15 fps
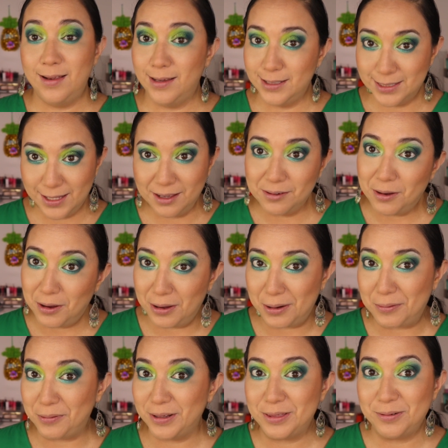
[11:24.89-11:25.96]
Let's get
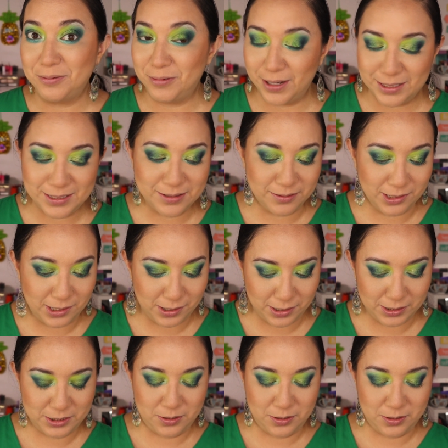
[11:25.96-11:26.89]
on with the rest of the look.